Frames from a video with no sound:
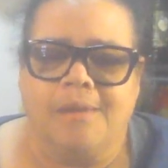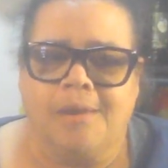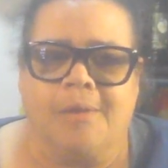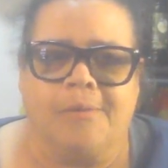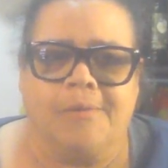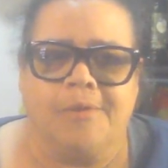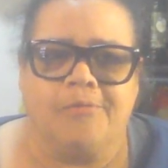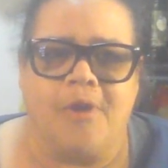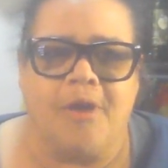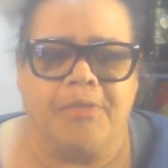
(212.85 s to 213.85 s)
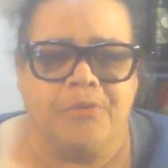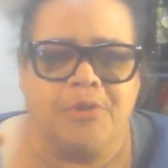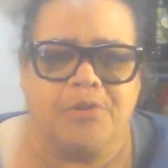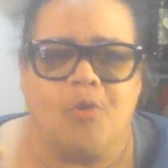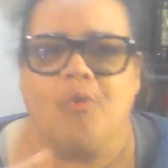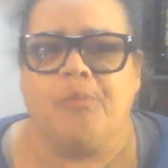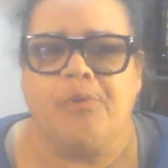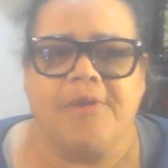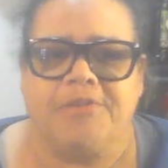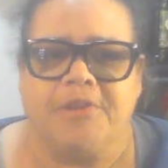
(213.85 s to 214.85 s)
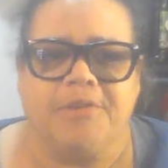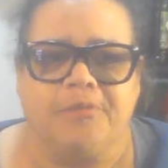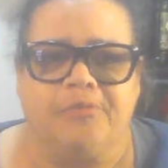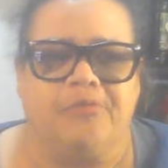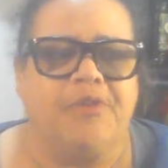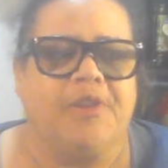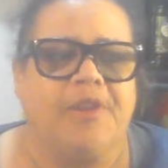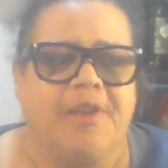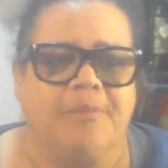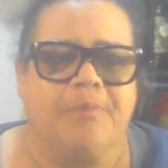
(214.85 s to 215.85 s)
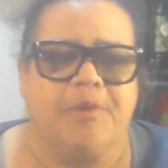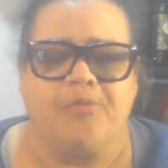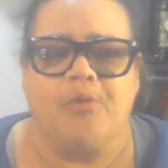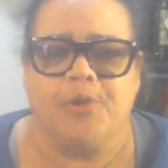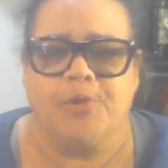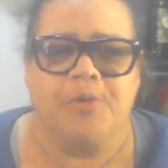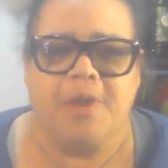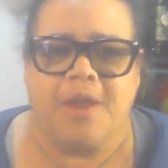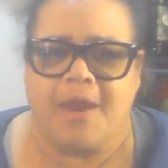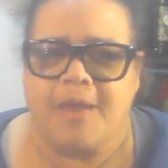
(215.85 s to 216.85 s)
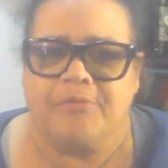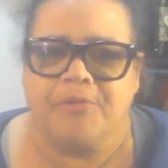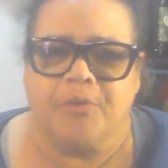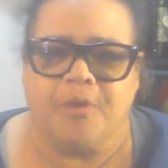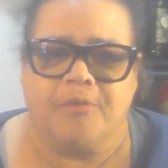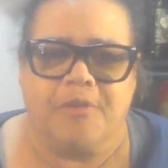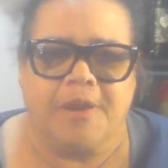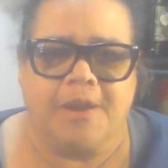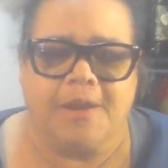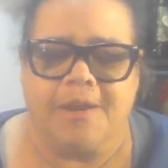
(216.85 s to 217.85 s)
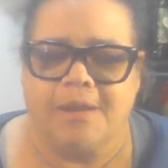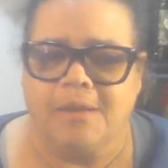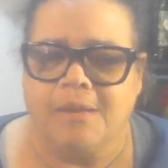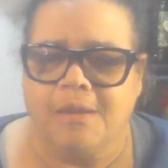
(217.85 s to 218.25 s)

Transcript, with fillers: you know, you've gone through this whole process of feeling before, during, and after of it. And